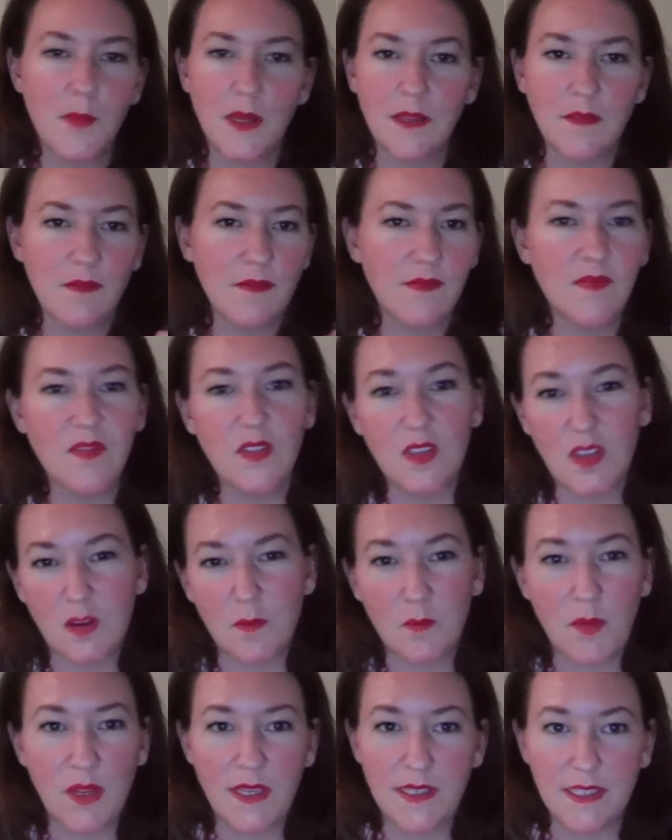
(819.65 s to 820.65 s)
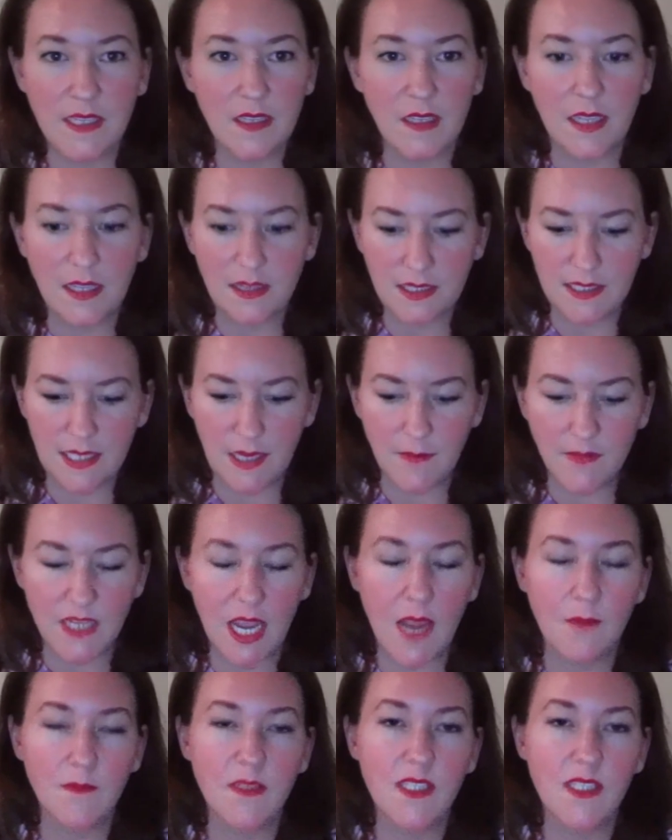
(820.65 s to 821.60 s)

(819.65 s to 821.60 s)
but they're basically at the same time.